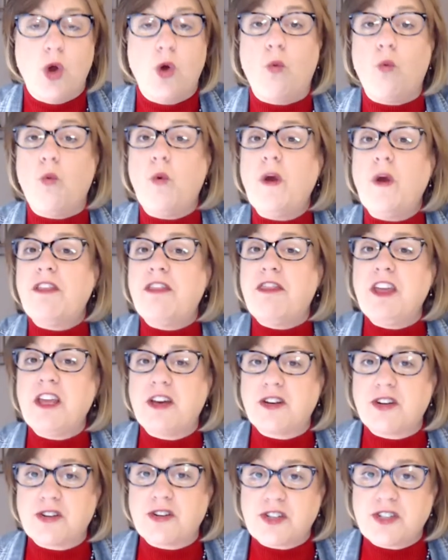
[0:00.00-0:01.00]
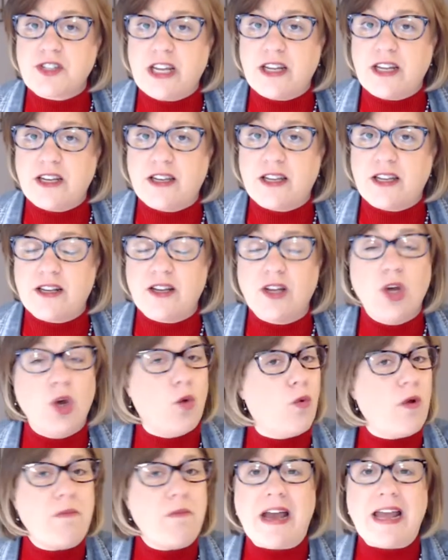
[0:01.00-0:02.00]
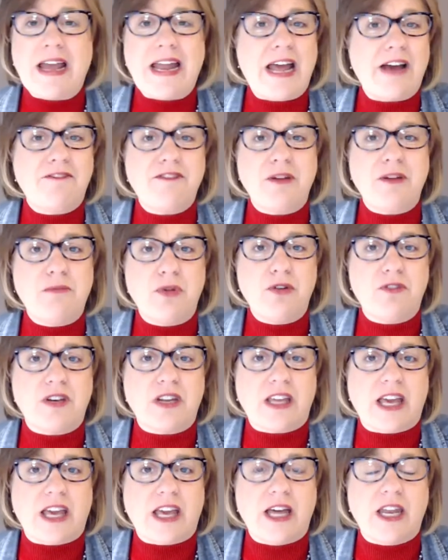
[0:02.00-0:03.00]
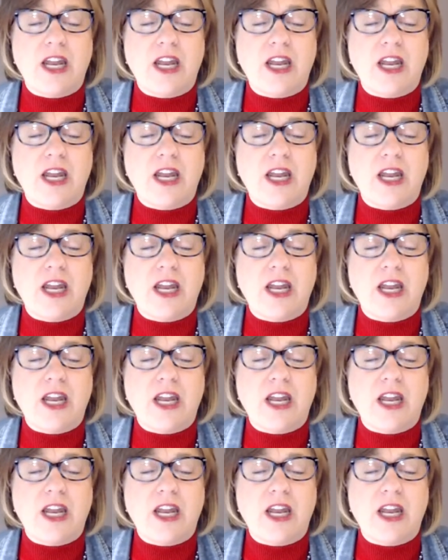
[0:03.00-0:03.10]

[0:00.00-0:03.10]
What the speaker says: with the understanding we might have to move it again.